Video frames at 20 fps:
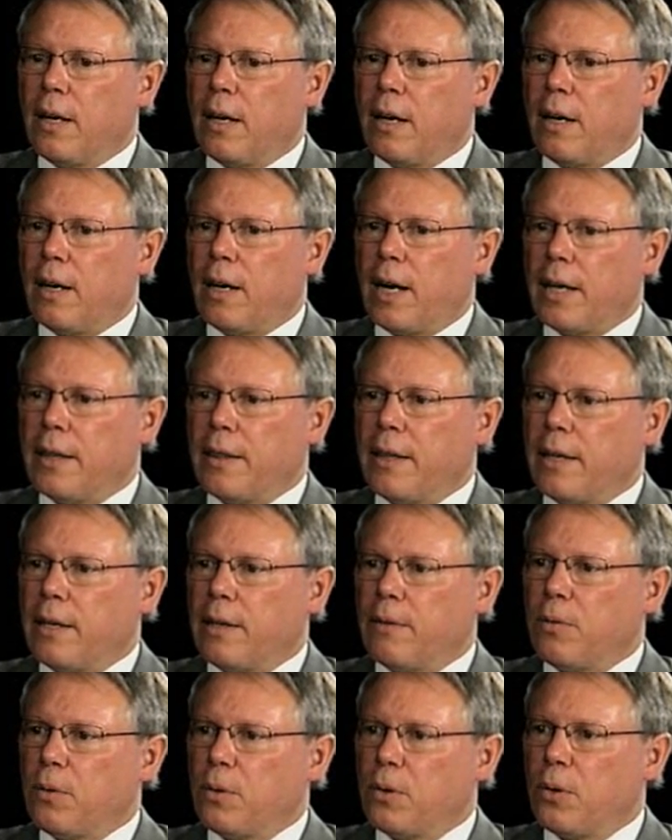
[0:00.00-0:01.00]
I think
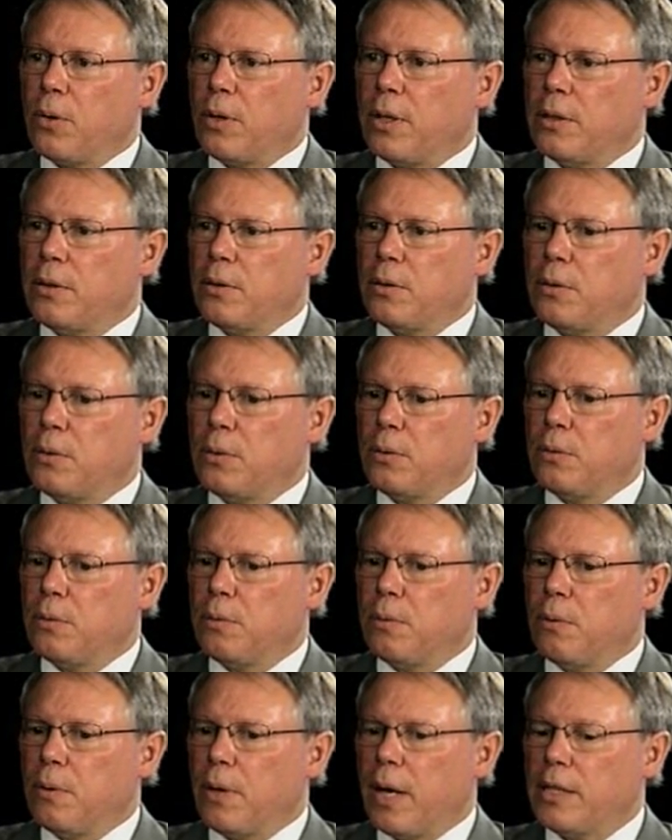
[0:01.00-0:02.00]
if we're going to,